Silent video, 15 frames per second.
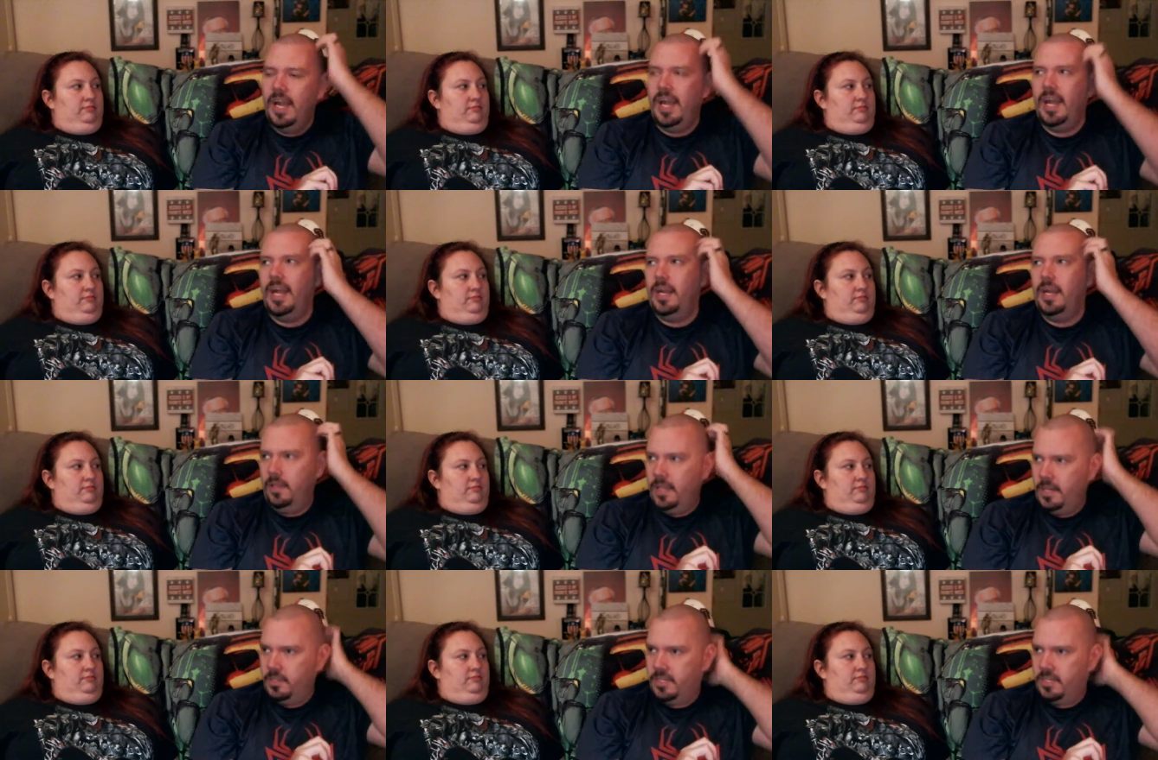Speaker 1: And
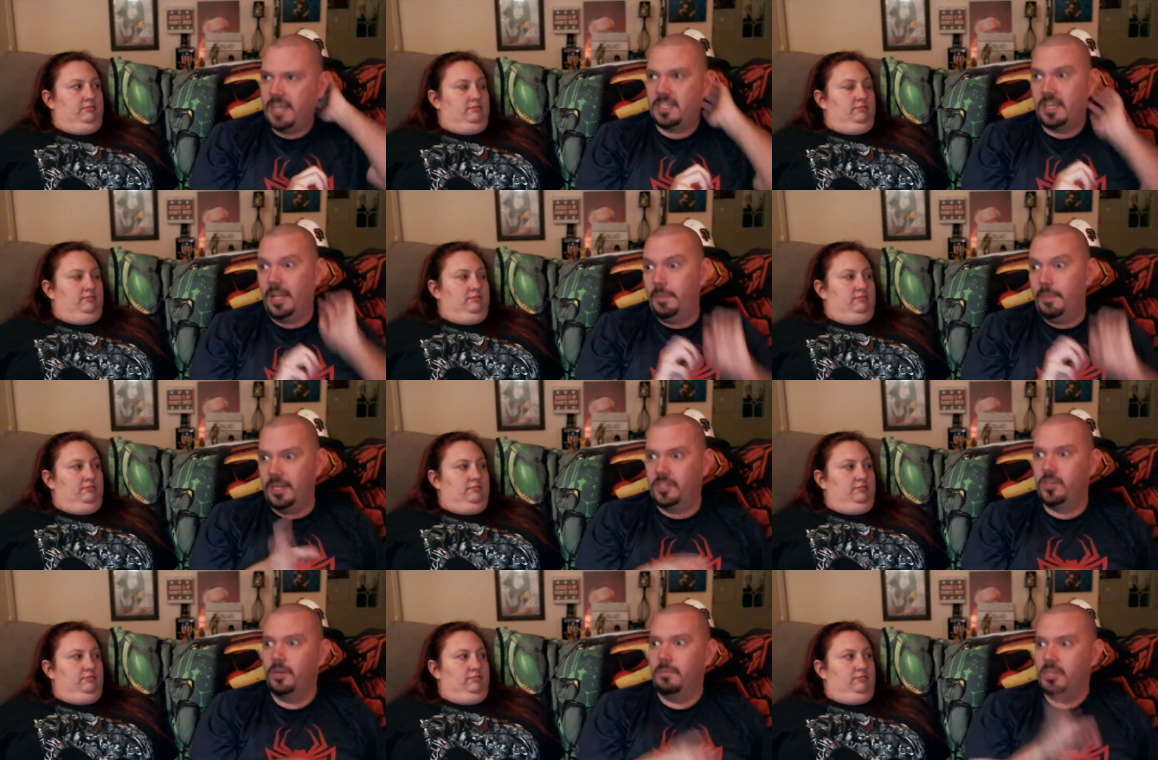there's actually a
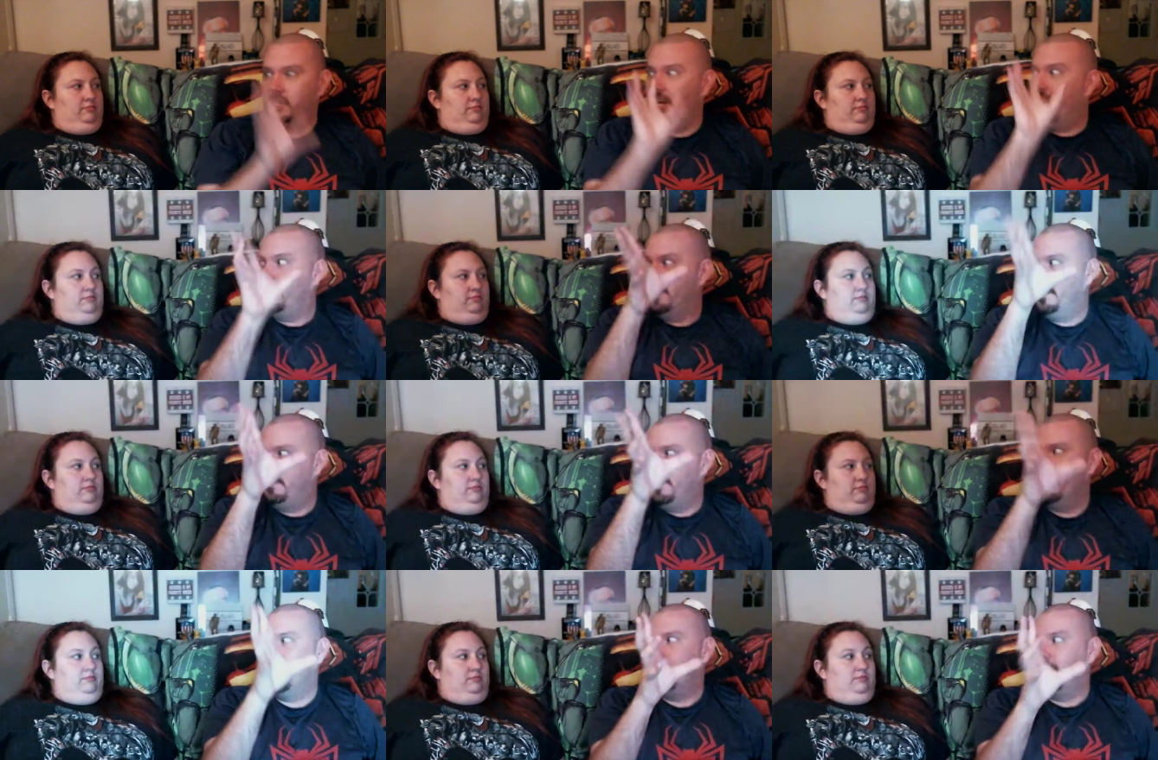picture of Michonne up
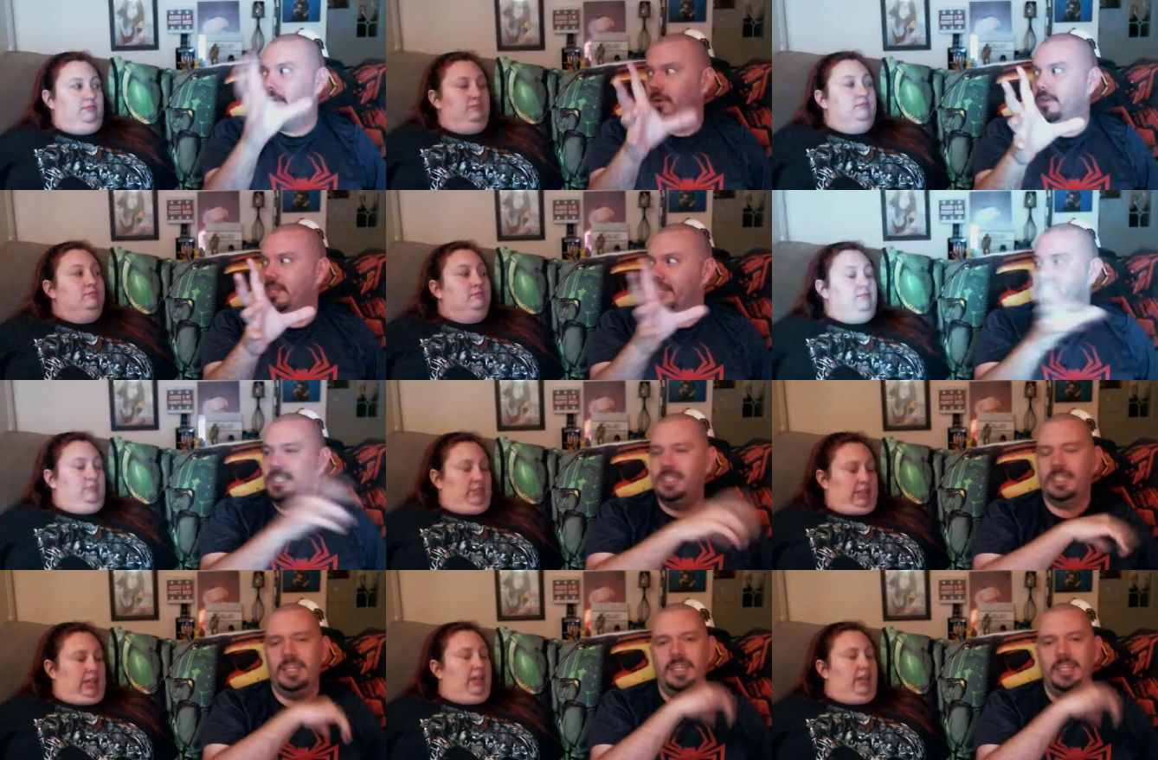on the board that she
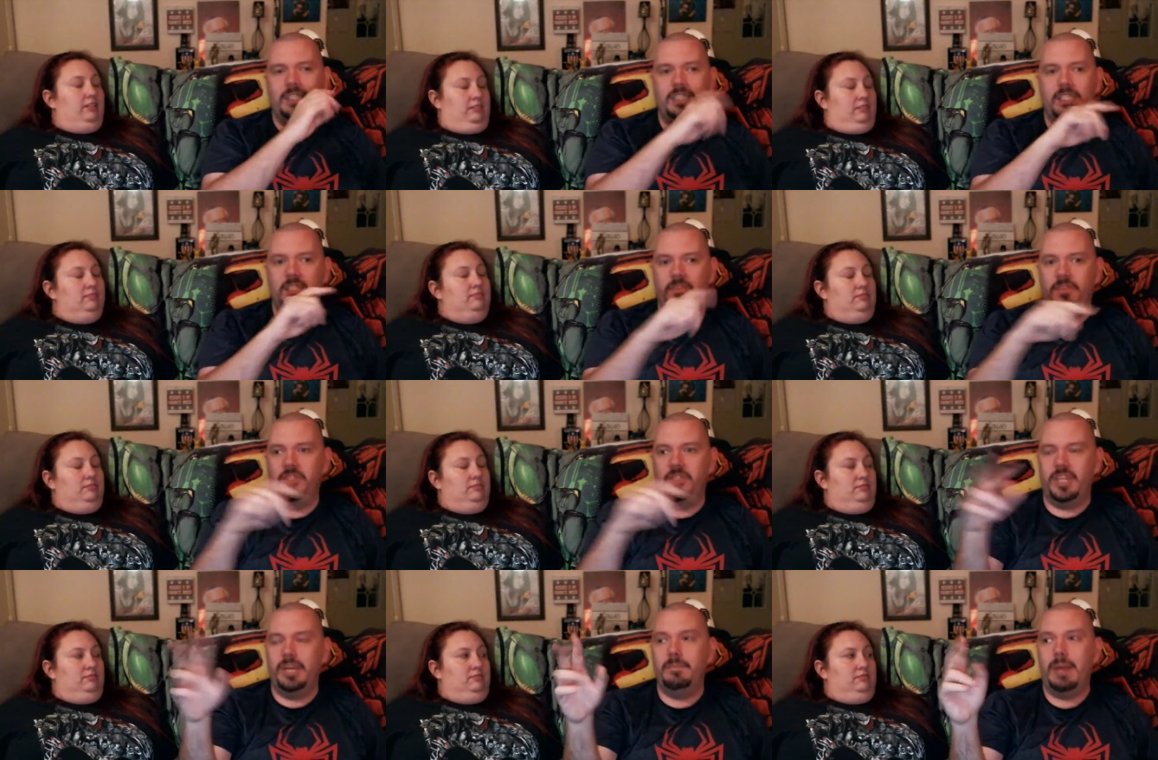sees. says, Have you
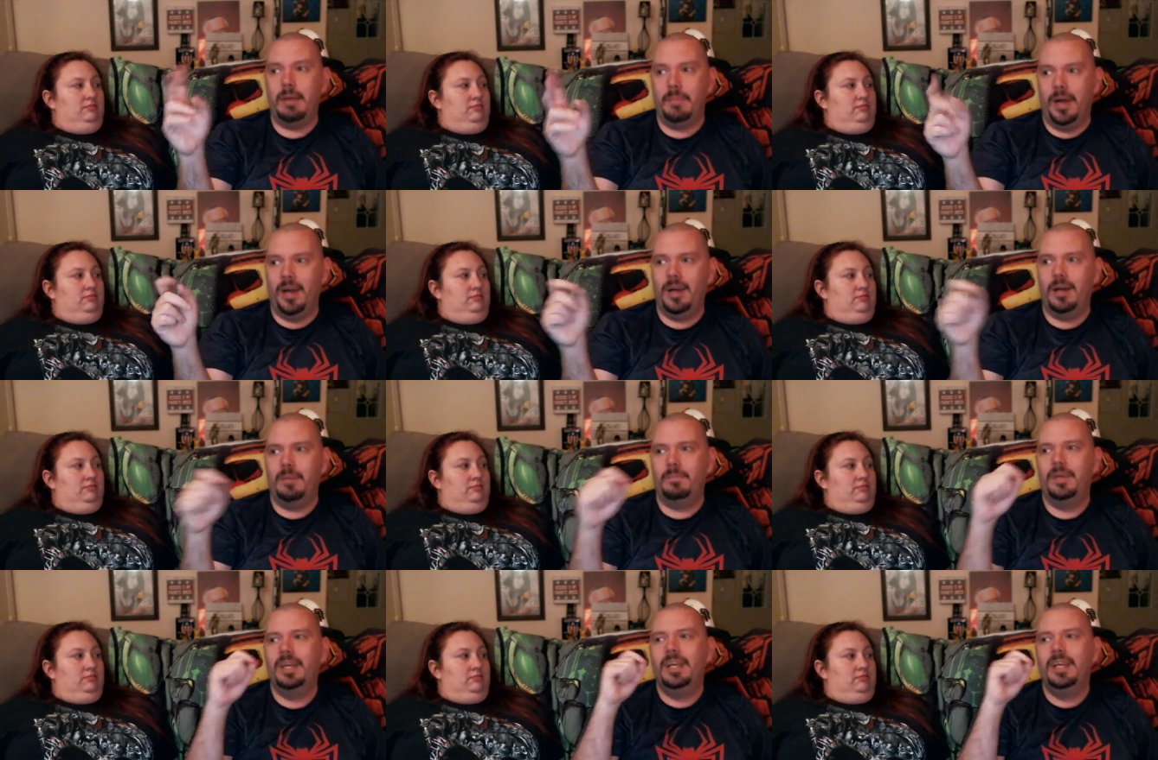seen my mom?